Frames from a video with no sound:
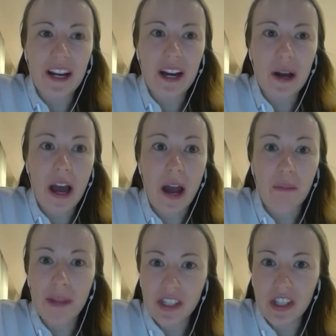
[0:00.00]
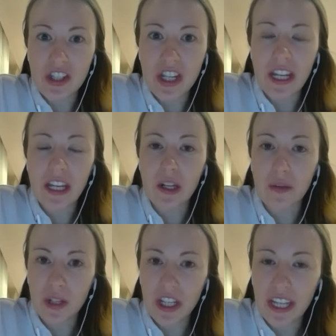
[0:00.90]
are messaging,
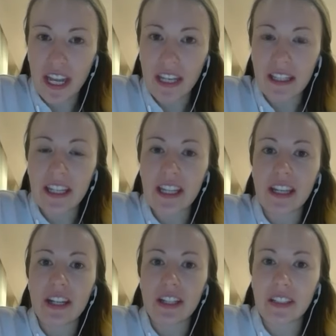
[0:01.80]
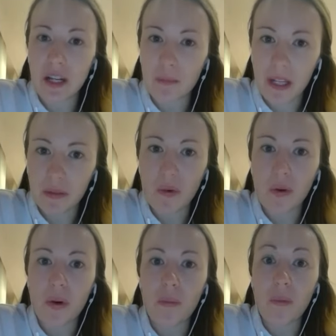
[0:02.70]
communicating their
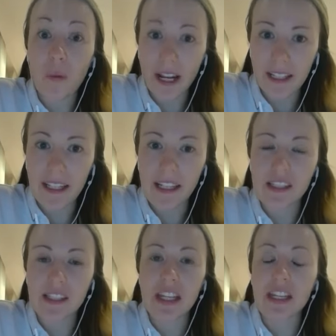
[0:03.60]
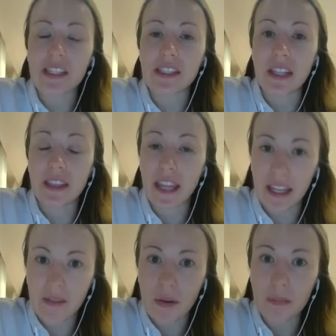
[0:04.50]
platform, why they exist, that they
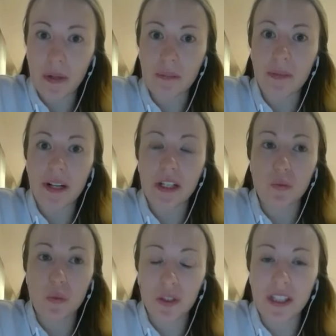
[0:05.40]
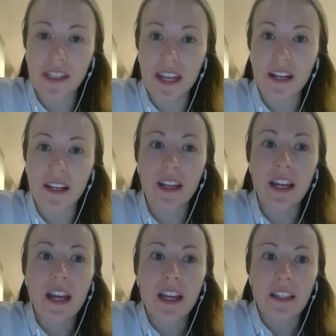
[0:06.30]
have a purpose, what is their
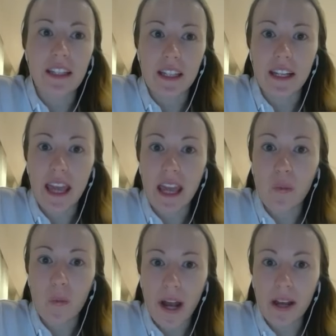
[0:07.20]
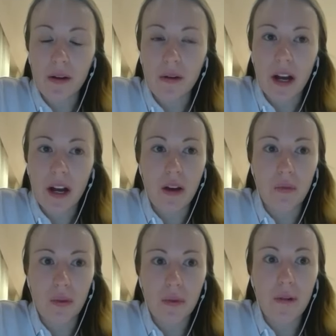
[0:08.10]
DNA, while
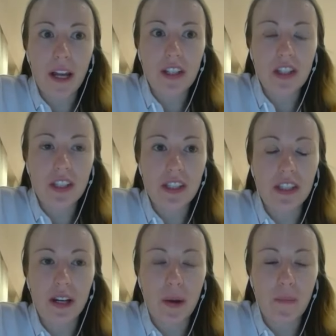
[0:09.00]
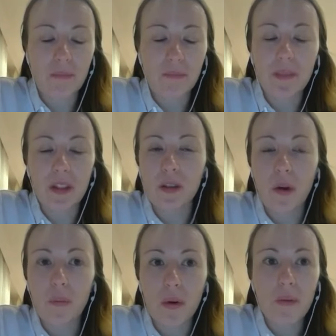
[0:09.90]
Formula One just, you
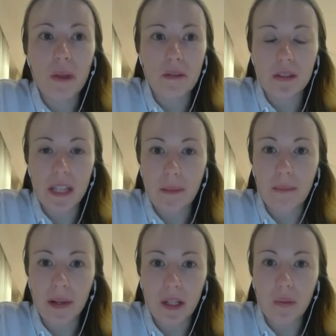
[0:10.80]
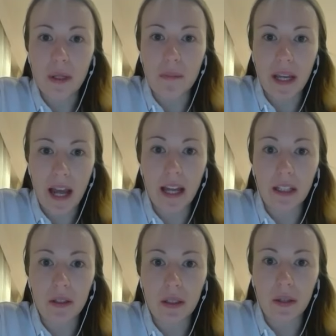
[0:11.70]
know, probably step a little bit
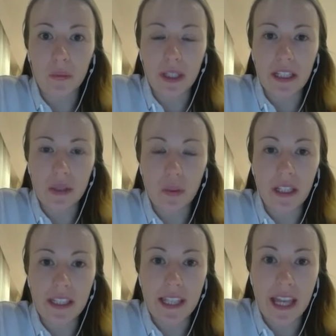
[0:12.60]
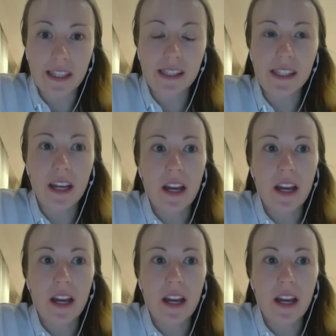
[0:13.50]
behind with this sense.